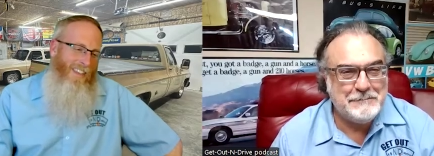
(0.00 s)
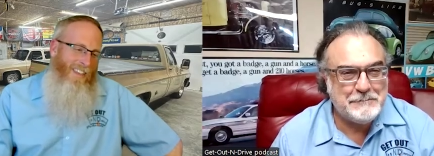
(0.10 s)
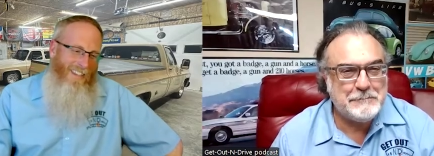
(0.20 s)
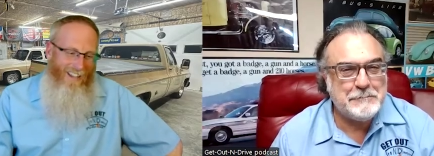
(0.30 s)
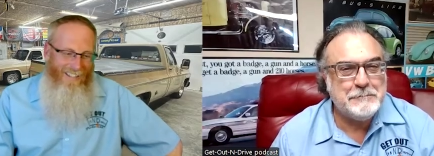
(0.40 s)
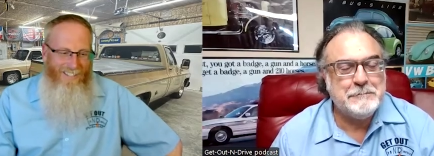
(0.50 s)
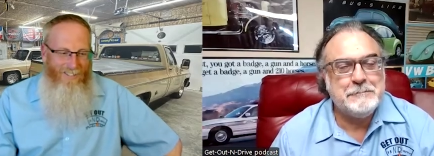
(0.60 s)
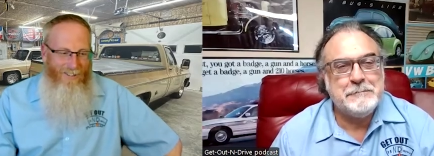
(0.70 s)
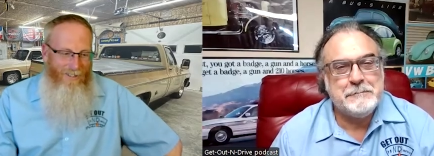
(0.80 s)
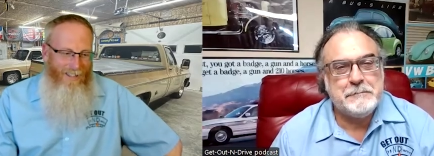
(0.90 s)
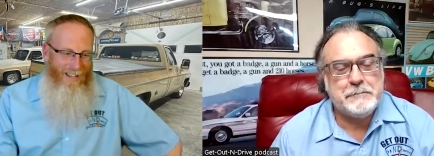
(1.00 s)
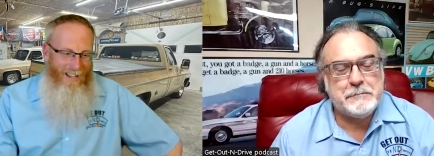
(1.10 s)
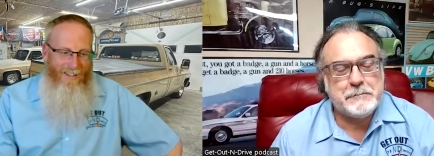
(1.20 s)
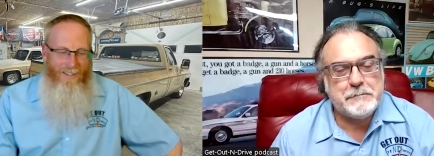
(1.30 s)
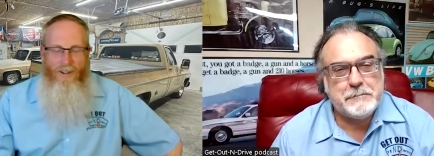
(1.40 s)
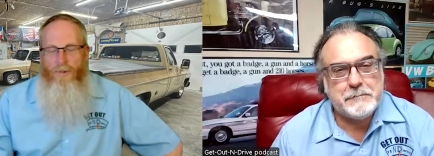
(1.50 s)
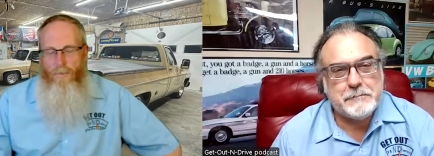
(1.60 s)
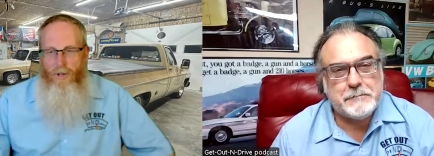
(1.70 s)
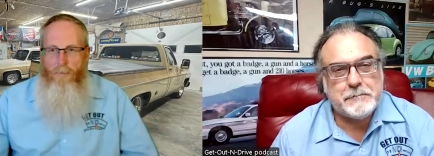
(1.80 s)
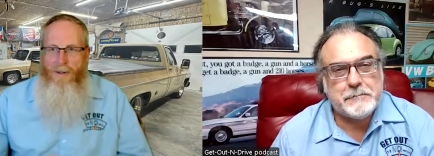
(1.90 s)
Speaker 1: Yeah, so I, I you know we,
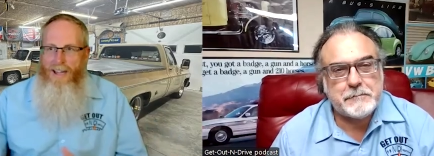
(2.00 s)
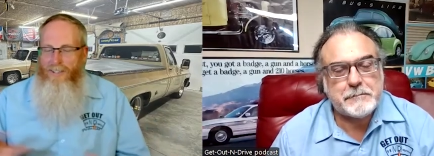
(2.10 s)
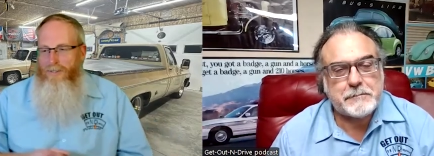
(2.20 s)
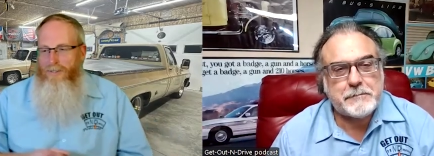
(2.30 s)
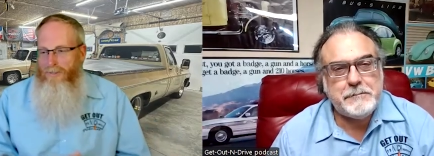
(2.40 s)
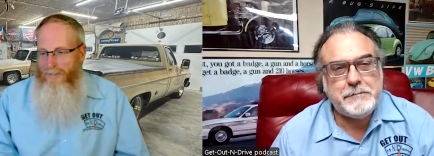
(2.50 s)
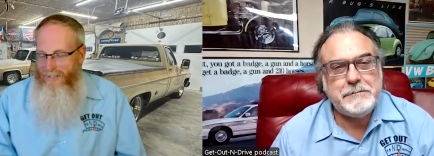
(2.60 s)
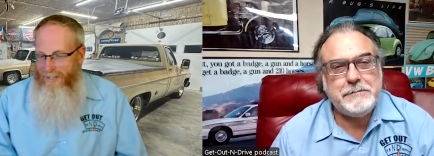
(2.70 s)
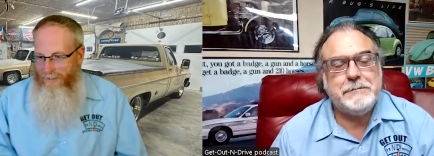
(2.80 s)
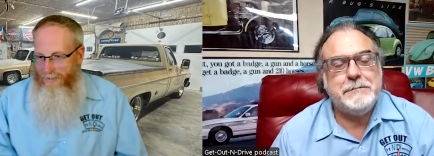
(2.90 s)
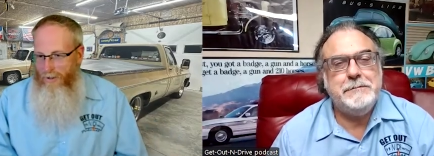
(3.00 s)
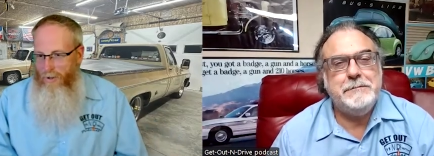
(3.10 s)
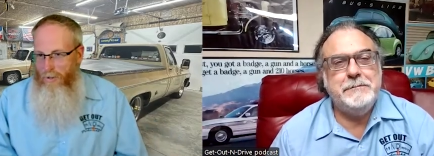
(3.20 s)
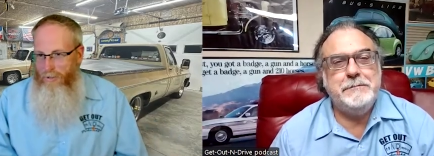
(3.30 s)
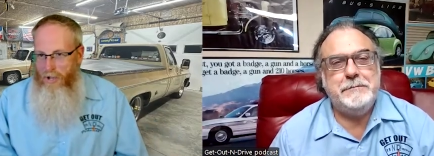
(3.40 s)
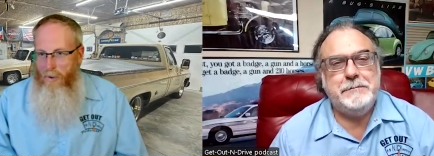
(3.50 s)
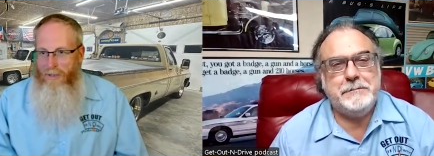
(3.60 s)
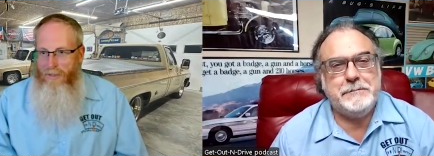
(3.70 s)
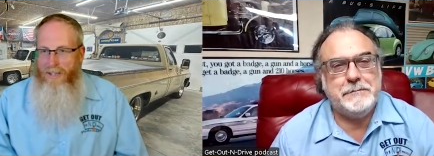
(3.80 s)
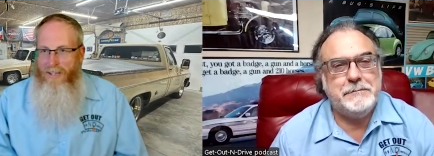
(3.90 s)
we go back to you know the whole
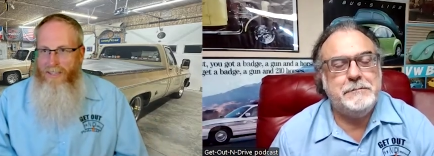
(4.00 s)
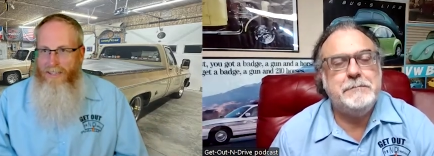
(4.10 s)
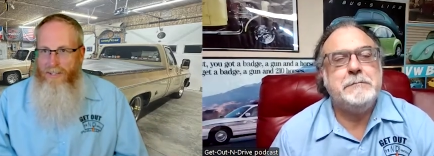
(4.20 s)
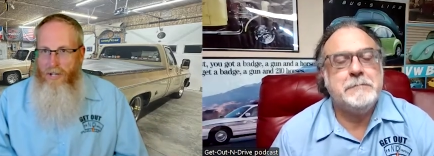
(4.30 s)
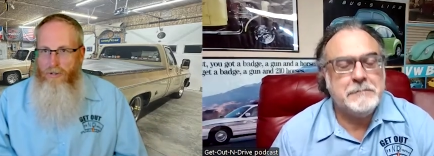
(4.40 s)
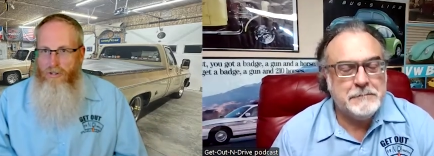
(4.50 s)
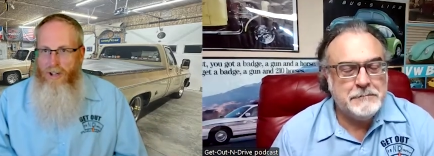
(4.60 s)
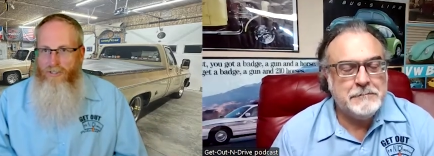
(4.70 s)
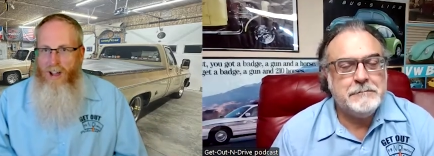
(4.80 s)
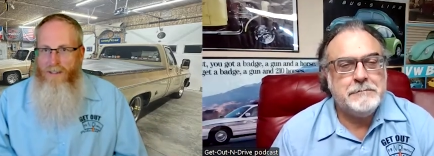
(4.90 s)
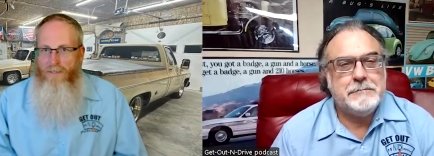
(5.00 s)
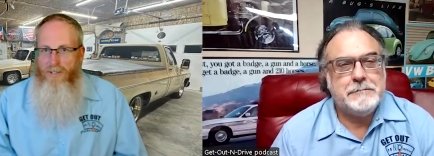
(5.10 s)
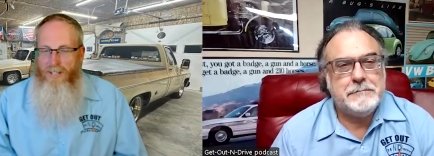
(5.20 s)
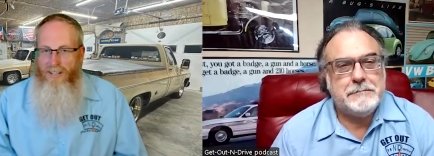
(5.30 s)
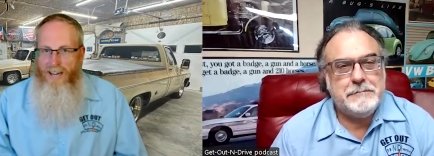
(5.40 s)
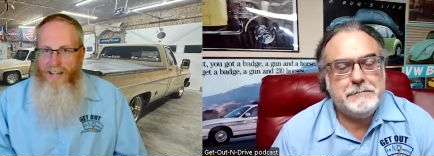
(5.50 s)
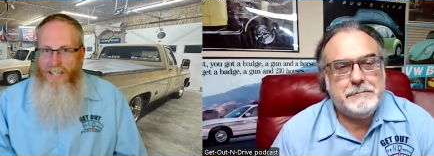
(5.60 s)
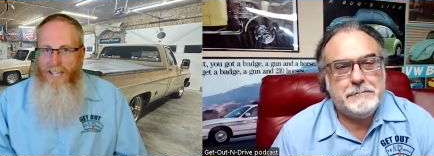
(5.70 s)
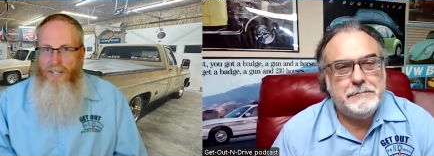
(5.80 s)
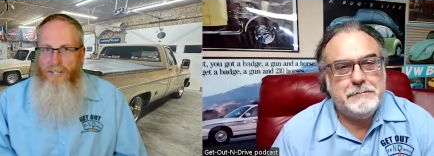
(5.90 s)
towing thing, and the, and the tow truck drivers in a lot
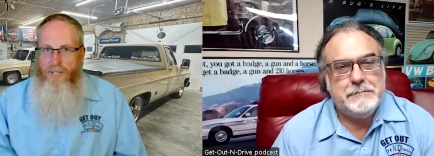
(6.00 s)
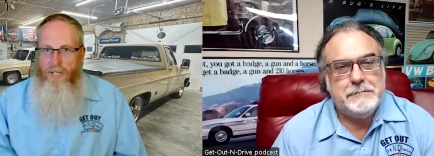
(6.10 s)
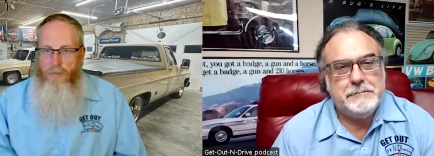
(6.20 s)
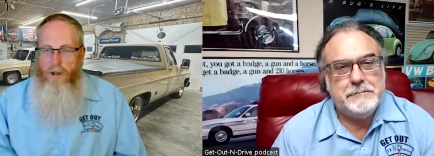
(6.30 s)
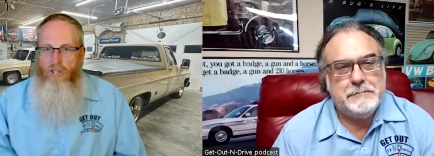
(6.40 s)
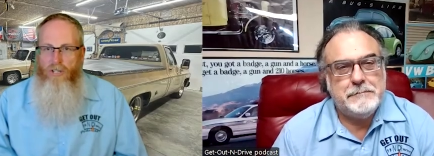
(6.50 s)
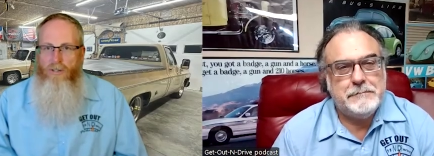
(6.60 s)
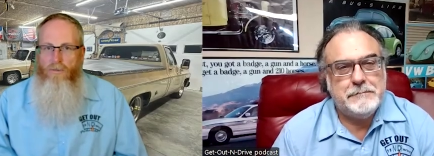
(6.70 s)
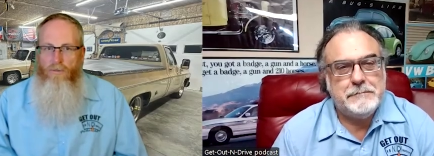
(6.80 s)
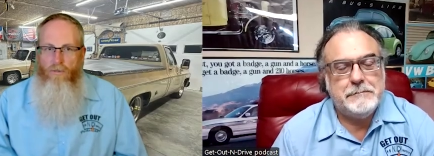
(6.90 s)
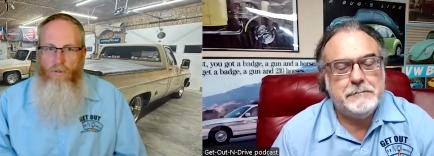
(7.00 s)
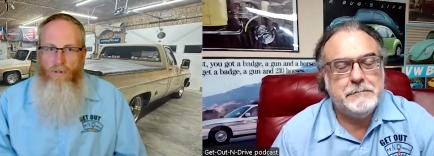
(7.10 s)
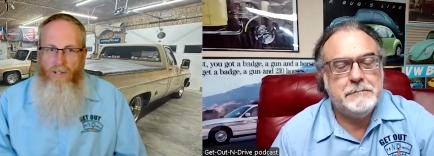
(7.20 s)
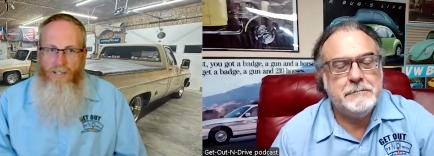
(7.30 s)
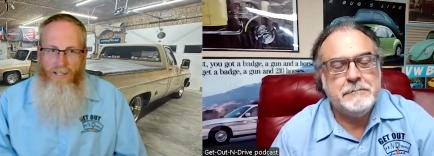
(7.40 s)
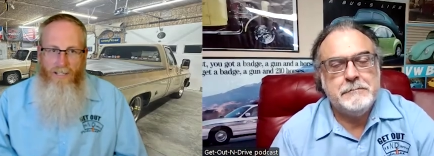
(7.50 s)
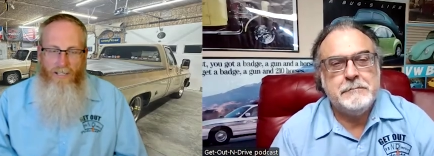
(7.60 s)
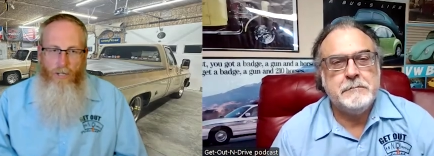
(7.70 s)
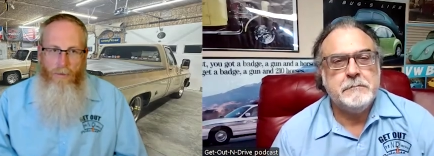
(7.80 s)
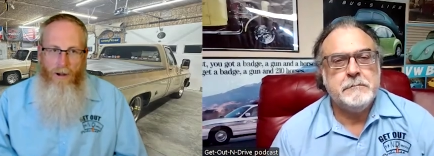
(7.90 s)
of cases, especially for e-
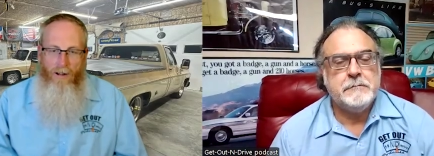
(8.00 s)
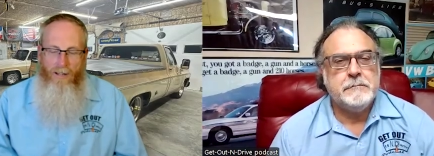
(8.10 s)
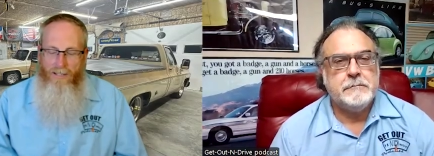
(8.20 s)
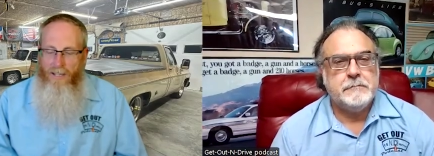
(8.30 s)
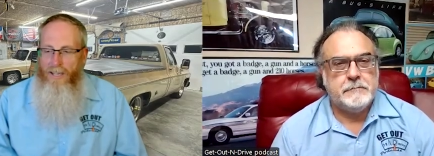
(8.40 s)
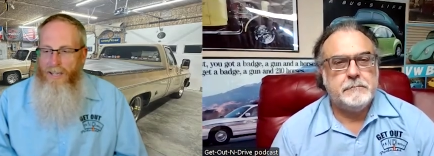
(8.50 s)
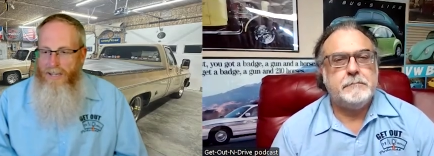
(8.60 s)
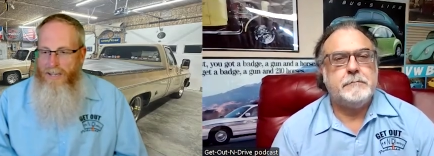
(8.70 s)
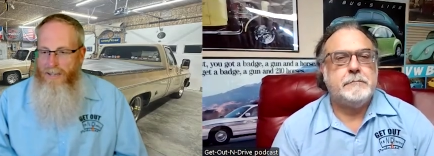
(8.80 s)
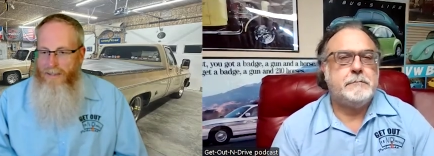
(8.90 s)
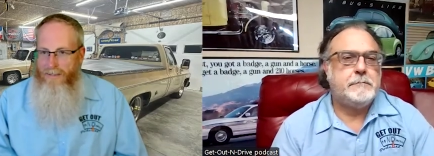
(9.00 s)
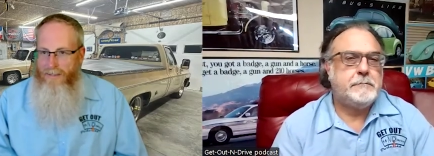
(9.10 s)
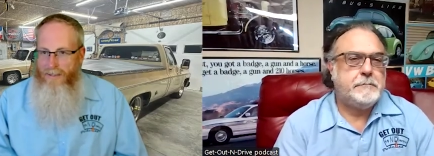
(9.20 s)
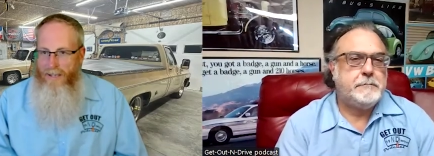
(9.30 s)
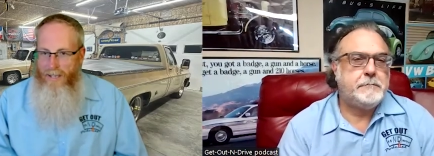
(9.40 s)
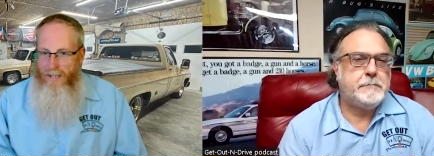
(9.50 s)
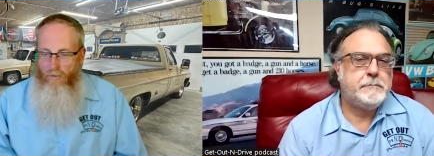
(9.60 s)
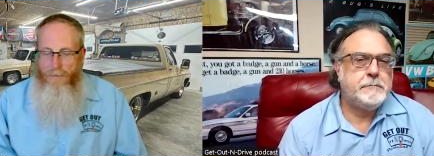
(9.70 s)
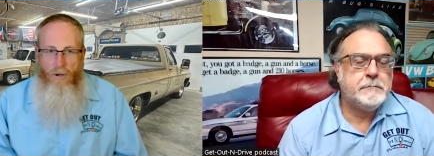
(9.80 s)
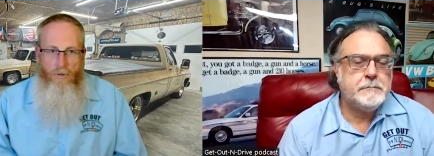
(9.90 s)
illegal parking uh, and,
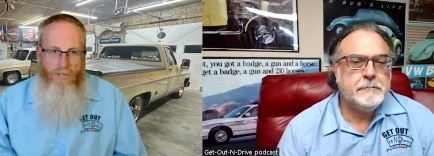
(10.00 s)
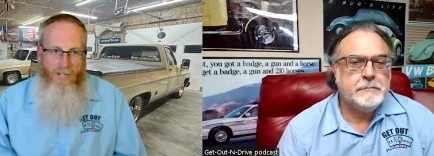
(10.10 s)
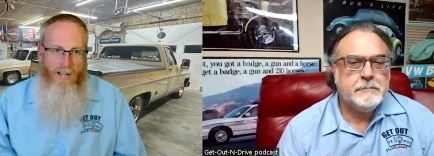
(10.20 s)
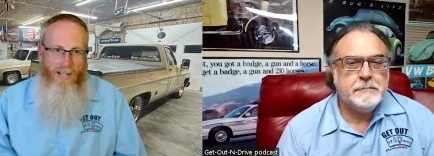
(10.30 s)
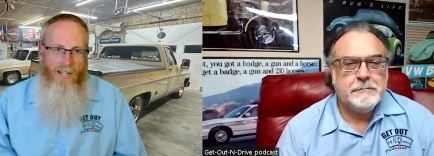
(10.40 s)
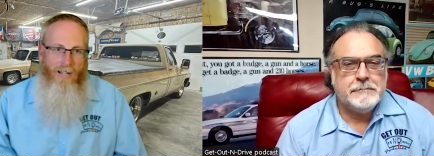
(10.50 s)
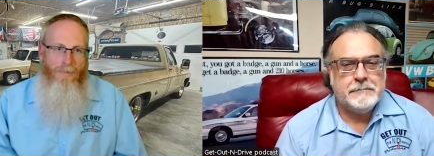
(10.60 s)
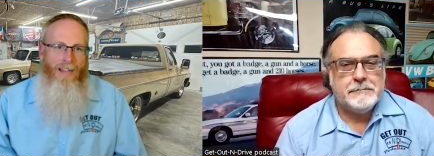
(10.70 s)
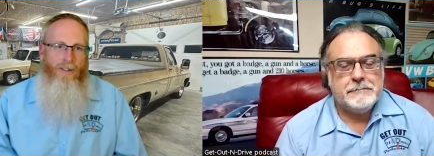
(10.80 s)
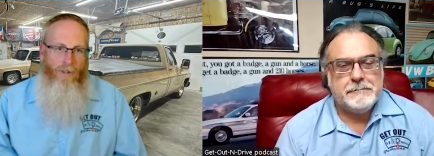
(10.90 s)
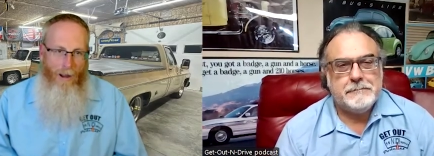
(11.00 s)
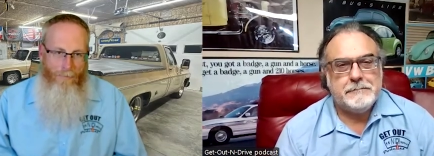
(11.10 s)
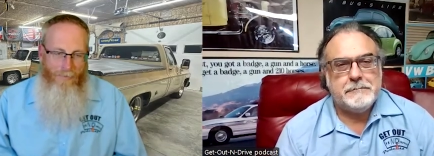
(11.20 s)
and repos, tend to get a bad rep.